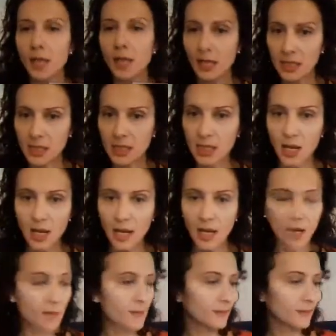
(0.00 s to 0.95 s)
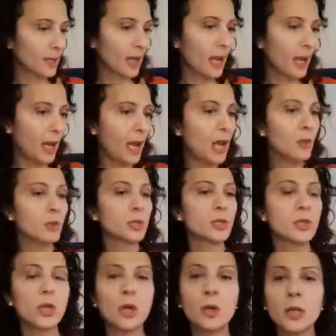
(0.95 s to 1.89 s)
next time I will
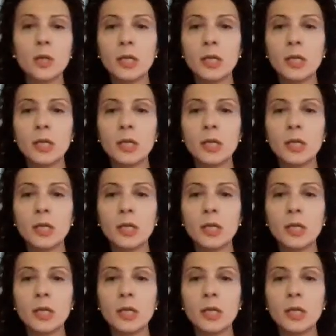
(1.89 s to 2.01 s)
show